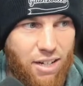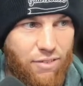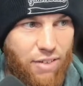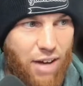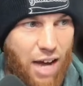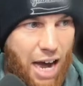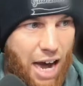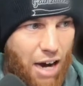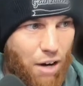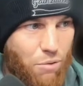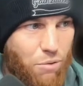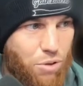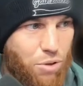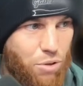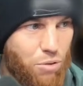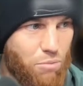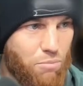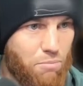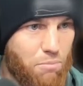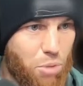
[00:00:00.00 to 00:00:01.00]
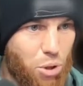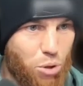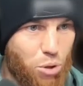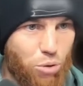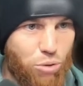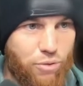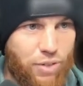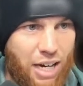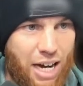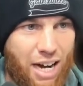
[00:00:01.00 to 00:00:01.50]
of how to
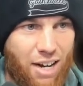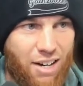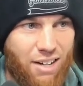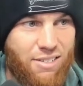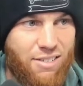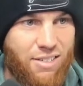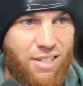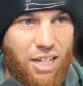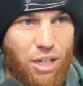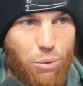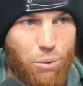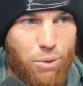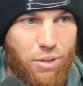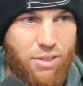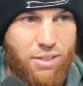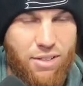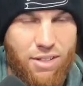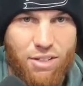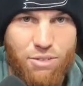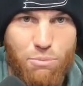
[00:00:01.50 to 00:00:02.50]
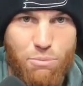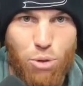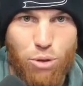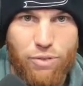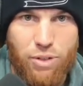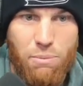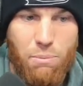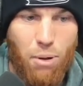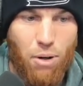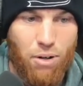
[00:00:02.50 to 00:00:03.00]
move and how to sequence these
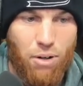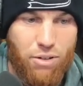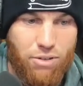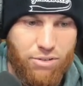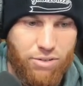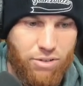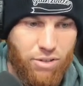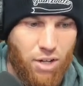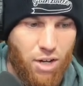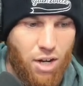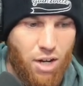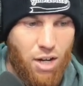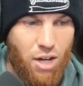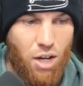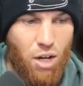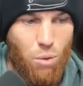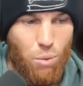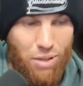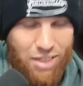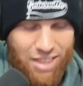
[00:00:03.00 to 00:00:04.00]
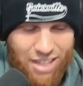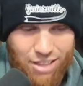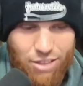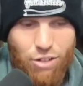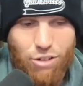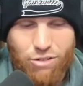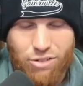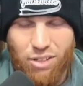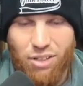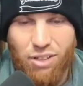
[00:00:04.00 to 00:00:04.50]
moving parts within
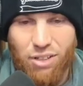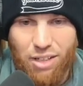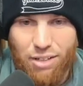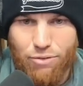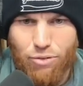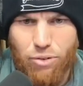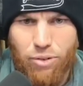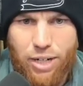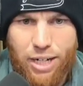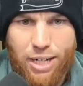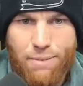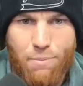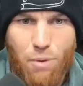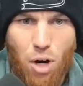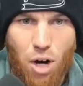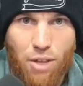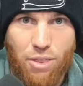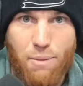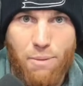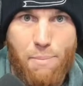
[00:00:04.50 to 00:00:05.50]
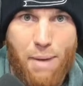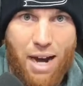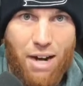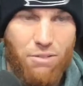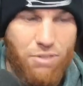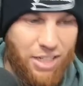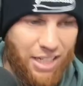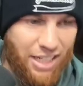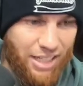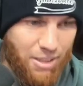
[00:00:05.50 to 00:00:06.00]
their delivery on the
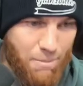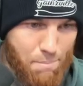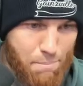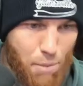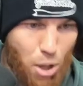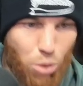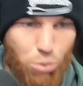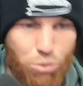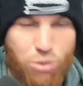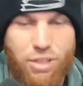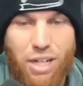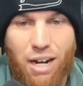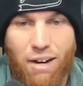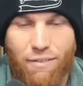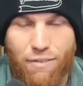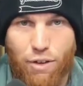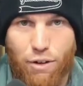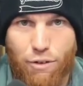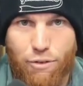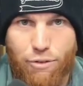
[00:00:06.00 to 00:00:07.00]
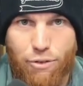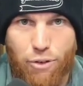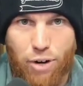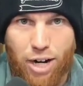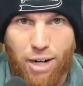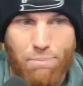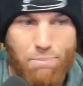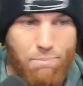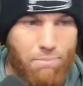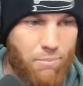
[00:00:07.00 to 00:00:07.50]
mound to get the most out of their
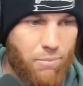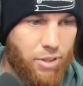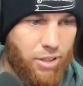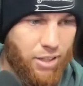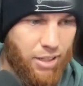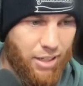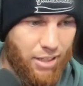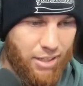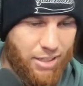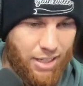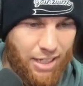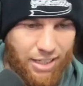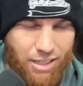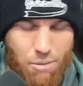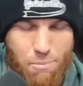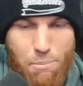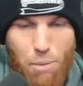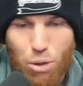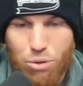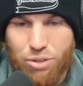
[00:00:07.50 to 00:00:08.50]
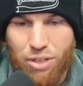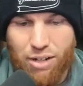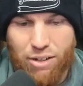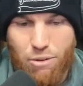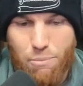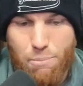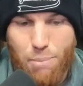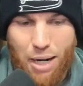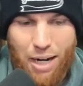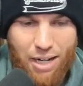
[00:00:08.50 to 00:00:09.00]
frame, to get the most out of
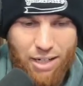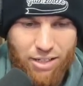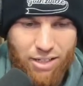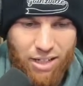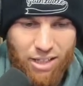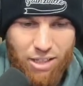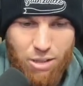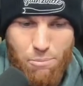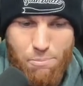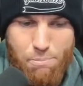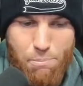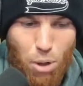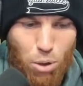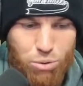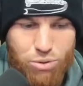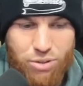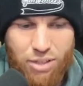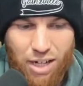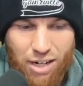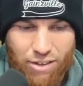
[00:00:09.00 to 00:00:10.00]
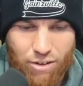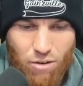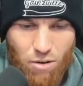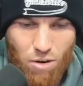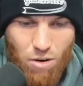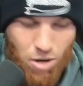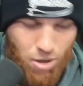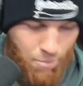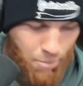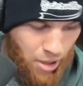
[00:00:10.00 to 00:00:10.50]
their body, to get the most out of their
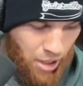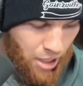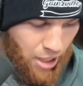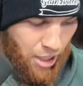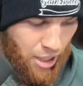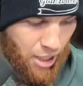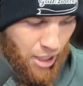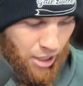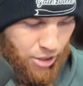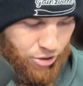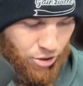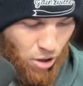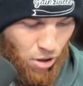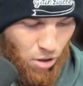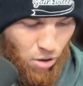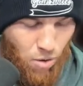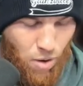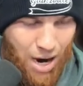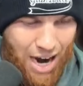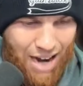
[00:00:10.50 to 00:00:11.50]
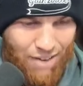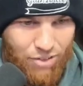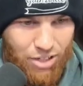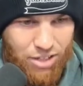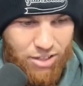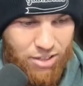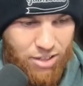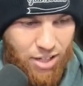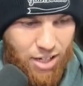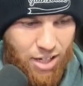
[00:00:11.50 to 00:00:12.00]
arm. So
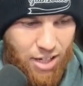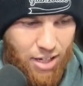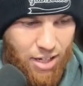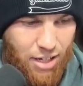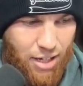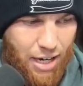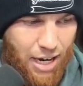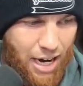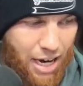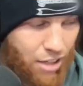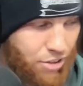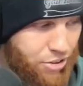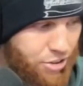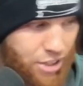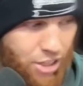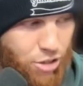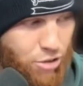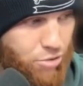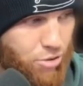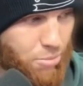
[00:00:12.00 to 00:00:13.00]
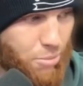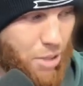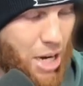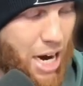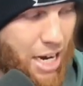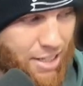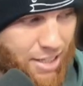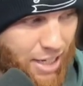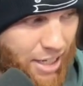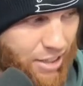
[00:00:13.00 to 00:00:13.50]
obviously, I'll send you some
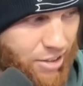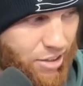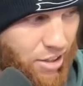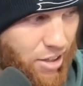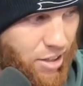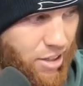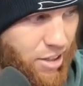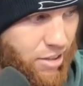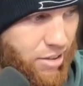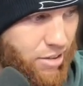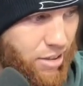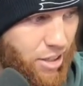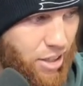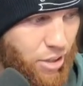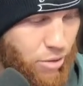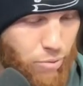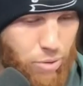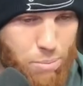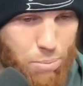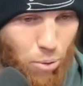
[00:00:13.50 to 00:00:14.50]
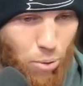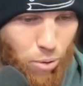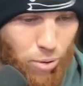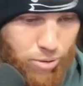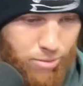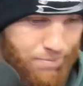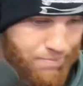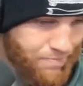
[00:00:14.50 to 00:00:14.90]
context on this in the report